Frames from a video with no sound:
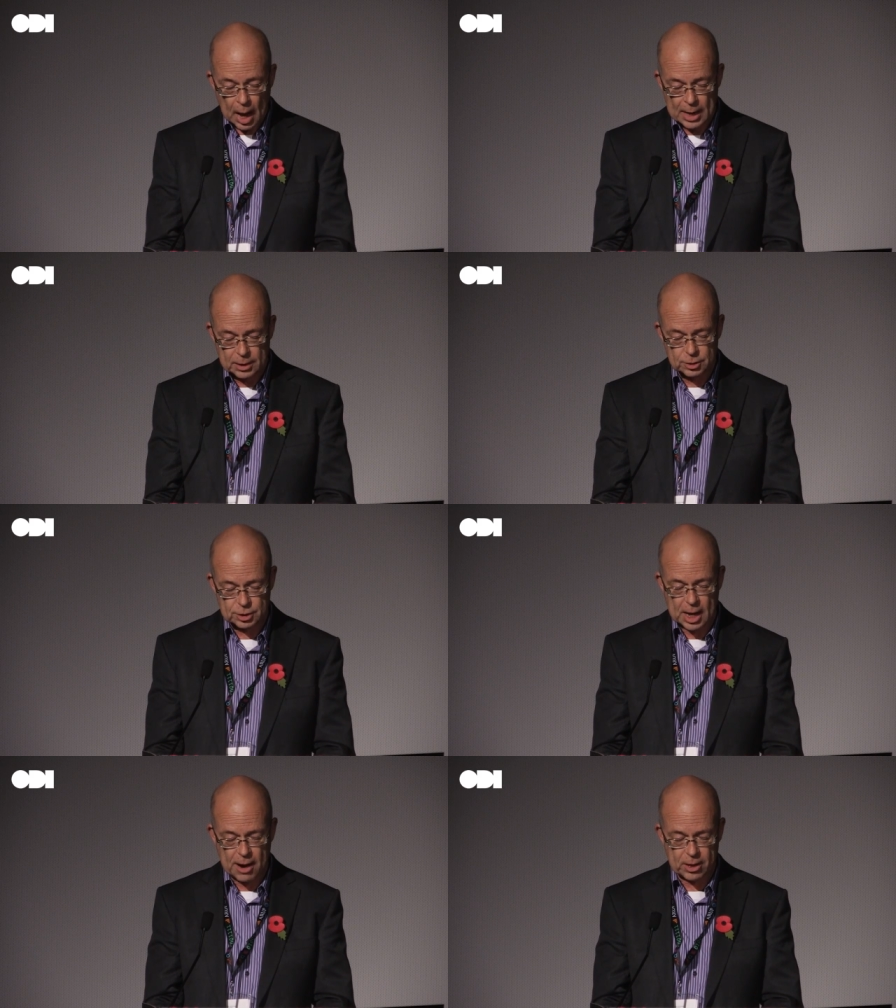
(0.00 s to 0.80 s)

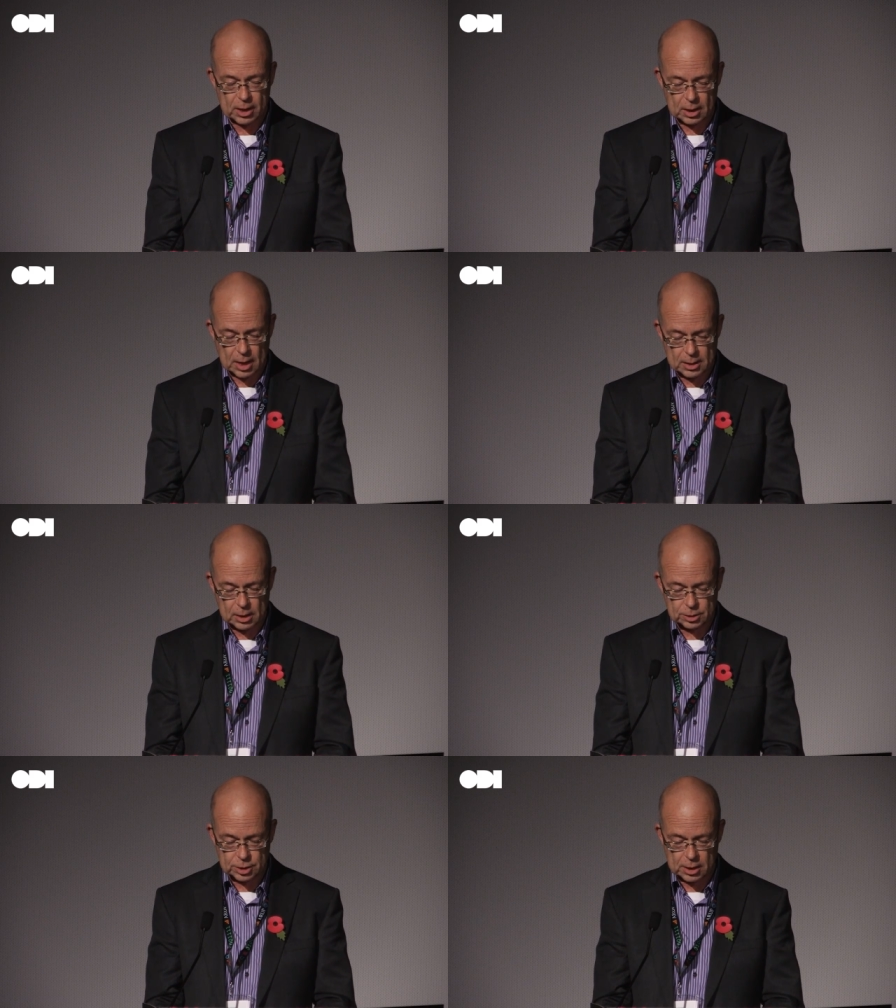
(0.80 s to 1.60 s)
as Eric
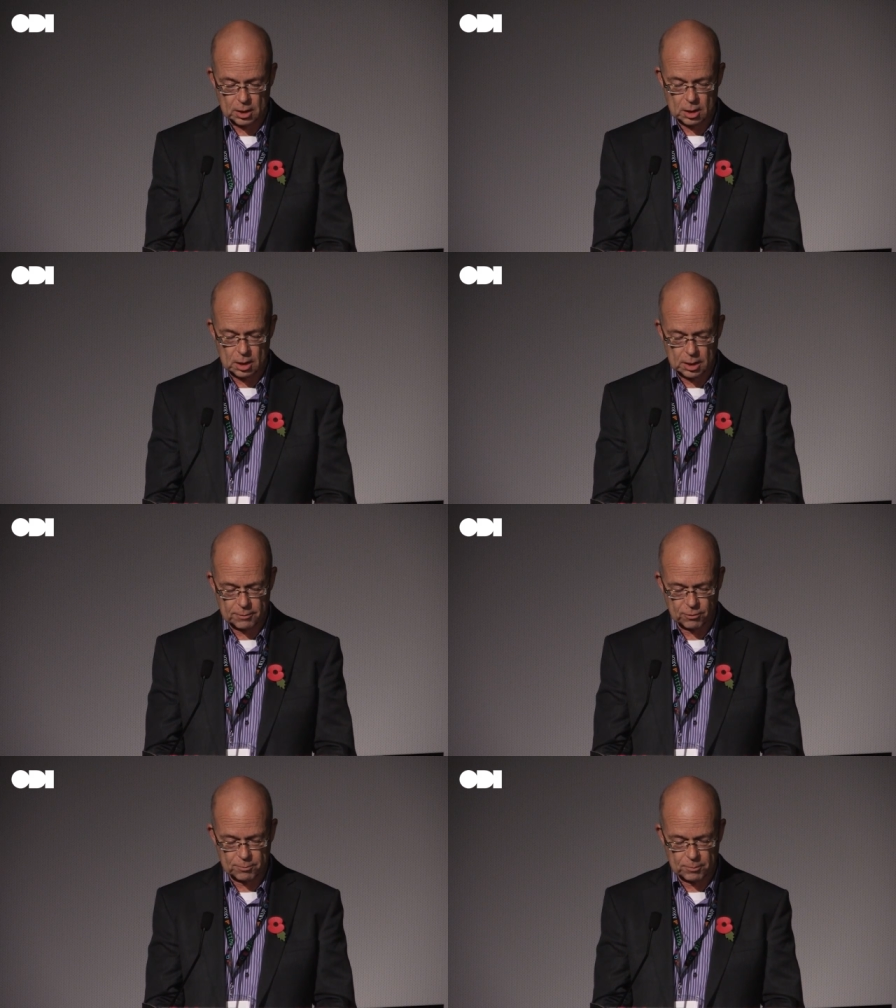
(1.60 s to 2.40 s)
Hanel said earlier
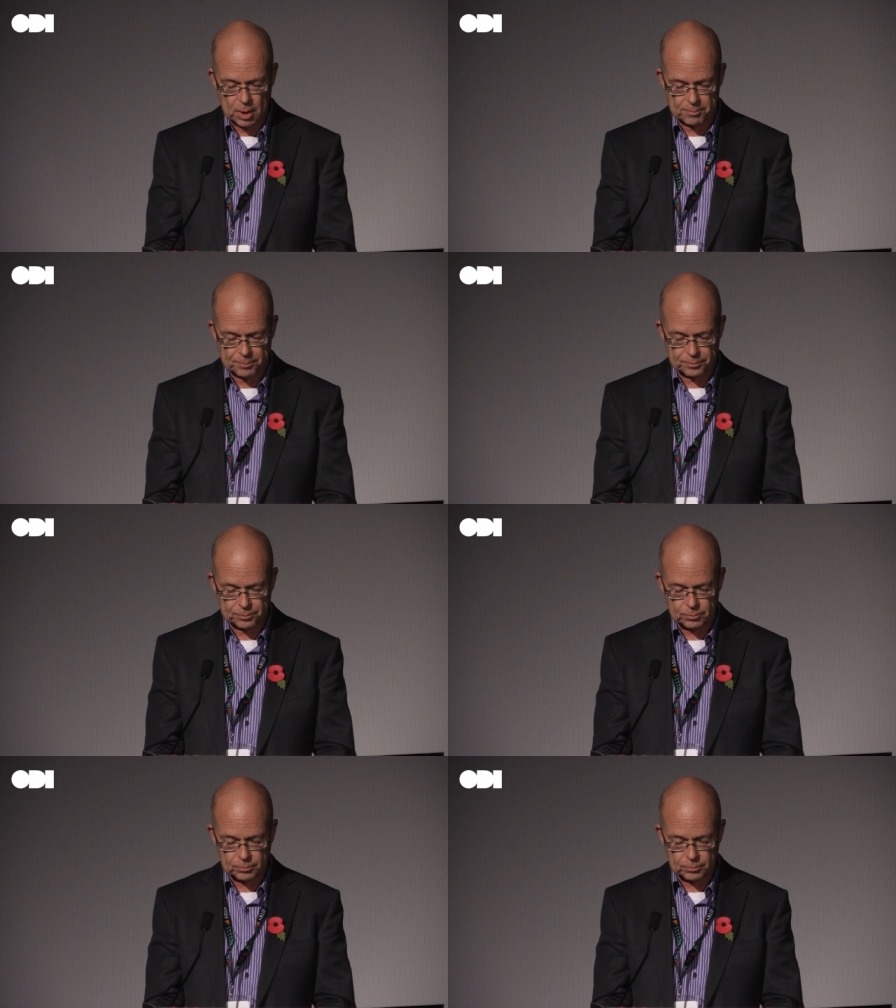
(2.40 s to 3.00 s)
from